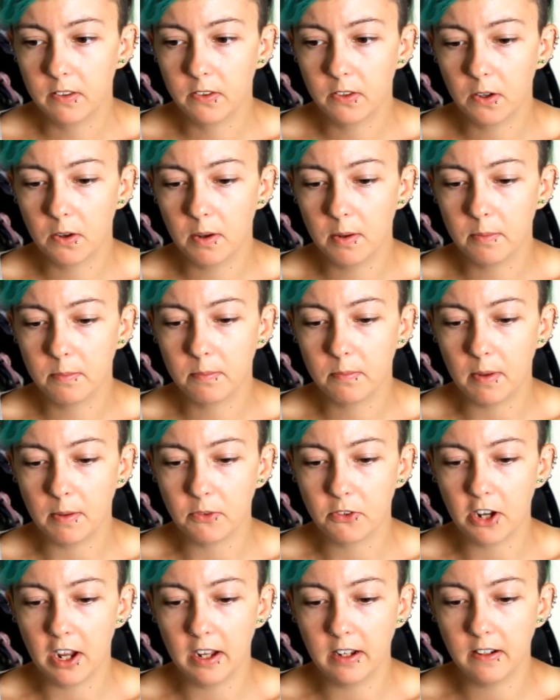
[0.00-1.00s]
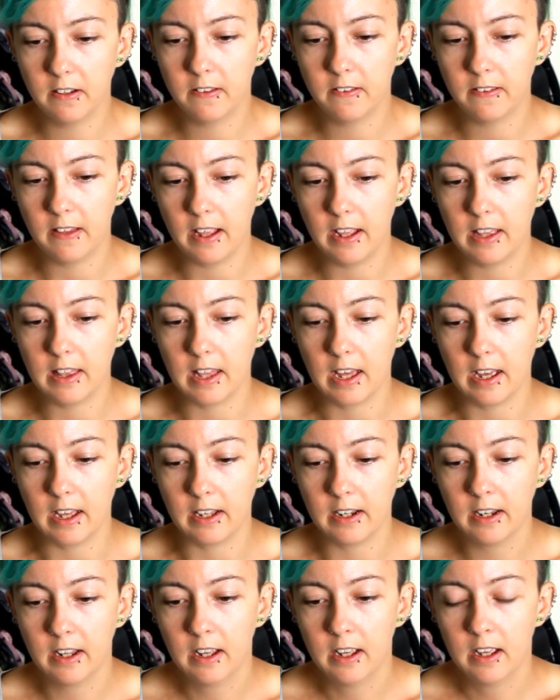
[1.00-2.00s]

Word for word: So I'm trying to say that